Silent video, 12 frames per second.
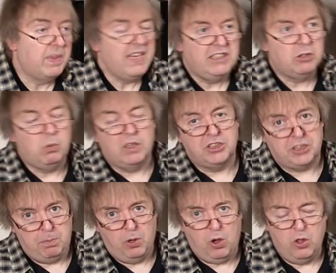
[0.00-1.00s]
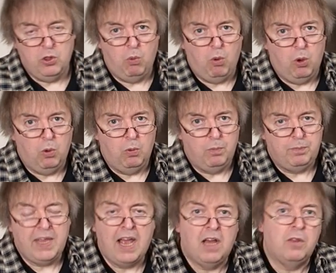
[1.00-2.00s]
These are ones I put on the wall.
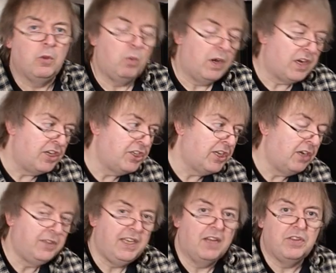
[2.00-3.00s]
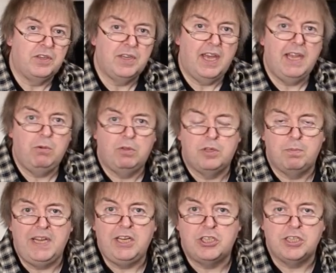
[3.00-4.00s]
Now, the one I showed the other day with the
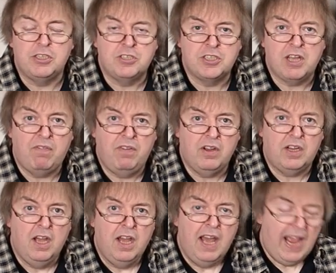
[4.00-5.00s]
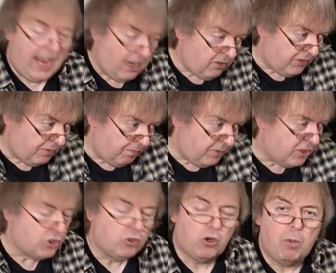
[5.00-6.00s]
beach in Suffolk, how
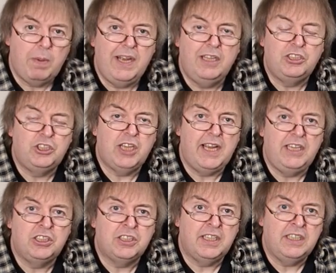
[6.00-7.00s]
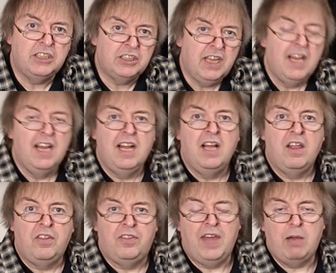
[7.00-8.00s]
the cropping had changed things.
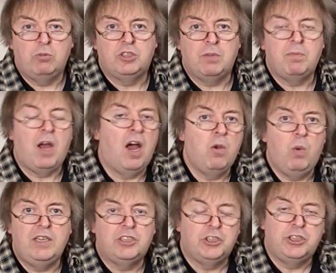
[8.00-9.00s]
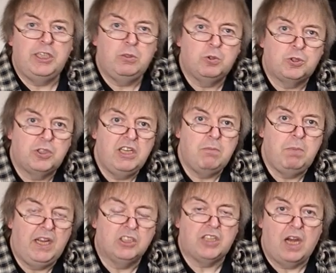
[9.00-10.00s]
That was something I went to Shingle Street
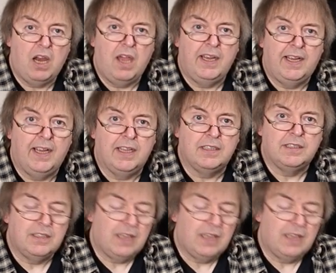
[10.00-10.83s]
because I like it.